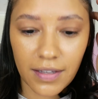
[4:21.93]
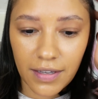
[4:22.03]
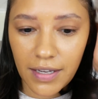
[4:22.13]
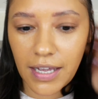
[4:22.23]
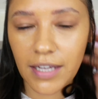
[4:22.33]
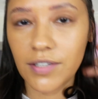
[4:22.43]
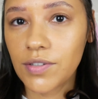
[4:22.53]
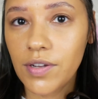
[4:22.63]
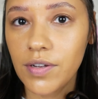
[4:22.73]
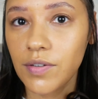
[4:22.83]
Yeah,
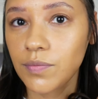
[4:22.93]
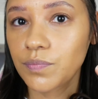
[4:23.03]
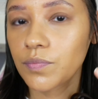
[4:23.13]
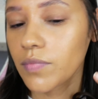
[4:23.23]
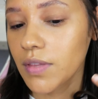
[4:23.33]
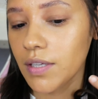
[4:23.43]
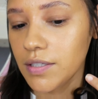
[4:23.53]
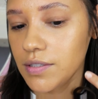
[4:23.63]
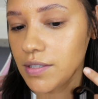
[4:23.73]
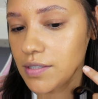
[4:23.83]
so
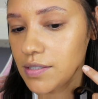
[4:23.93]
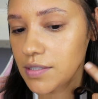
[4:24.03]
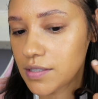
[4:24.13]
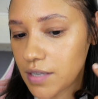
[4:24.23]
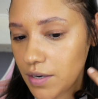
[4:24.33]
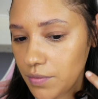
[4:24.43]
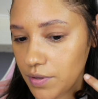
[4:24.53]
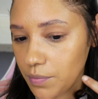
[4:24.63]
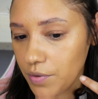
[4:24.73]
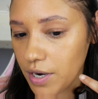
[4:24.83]
this is the side with the
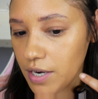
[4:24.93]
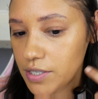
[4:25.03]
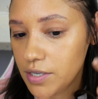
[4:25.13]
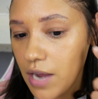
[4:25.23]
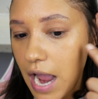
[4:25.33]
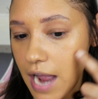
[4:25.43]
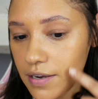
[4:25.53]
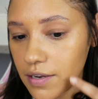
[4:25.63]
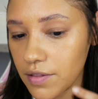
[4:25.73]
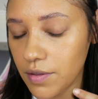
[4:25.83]
brush and
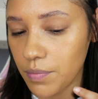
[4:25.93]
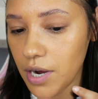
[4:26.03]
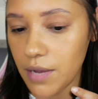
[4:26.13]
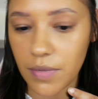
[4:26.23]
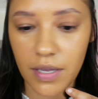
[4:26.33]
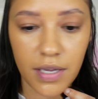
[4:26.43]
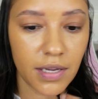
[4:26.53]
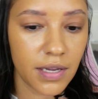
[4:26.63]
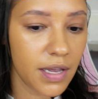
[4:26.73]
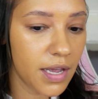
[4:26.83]
the primer,
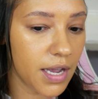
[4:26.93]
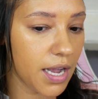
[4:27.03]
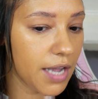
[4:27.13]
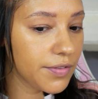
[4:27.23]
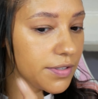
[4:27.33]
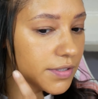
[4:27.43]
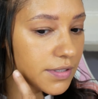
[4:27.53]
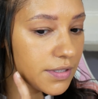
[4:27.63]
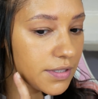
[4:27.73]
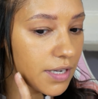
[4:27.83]
and this is
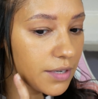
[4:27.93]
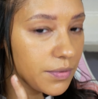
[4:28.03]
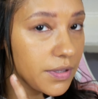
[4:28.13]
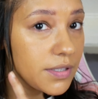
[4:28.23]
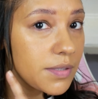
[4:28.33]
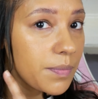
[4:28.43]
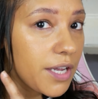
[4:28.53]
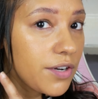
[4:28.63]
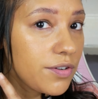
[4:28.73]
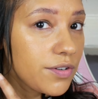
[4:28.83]
the side with the
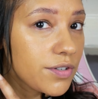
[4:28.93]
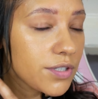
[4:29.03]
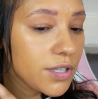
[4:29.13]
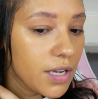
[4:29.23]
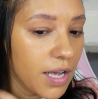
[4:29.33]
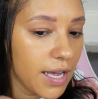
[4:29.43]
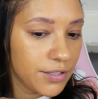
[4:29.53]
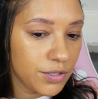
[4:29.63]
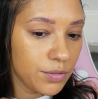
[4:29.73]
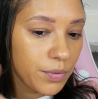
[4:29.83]
sponge. I
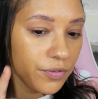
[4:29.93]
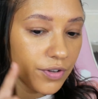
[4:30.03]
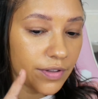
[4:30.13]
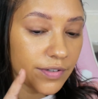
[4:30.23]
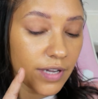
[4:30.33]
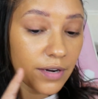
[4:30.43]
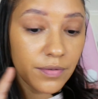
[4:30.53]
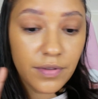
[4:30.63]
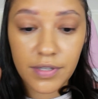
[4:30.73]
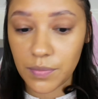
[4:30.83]
do prefer the side with
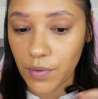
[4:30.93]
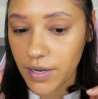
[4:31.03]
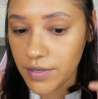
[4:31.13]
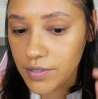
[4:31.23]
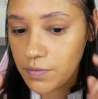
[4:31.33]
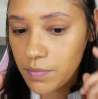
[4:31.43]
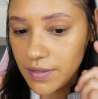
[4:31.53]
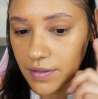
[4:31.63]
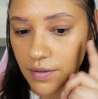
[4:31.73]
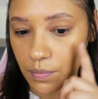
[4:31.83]
the sponge, but
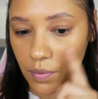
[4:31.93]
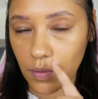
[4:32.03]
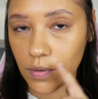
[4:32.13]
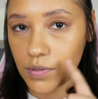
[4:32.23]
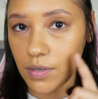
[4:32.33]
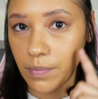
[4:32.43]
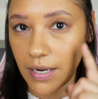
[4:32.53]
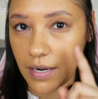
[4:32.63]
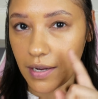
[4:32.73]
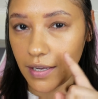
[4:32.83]
the pores are
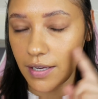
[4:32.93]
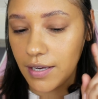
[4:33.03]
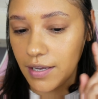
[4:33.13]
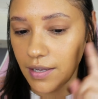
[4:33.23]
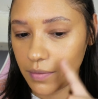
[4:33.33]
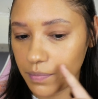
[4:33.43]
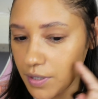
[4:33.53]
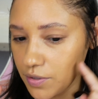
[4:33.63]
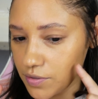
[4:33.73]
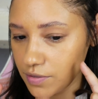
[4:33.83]
better here
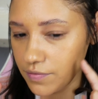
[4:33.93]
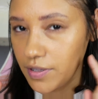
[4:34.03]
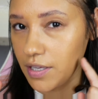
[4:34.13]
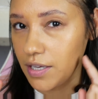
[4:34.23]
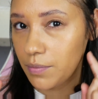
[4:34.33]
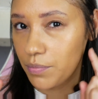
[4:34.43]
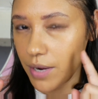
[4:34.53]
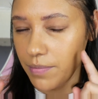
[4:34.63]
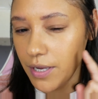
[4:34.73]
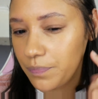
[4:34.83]
because of the
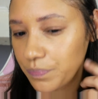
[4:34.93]
primer.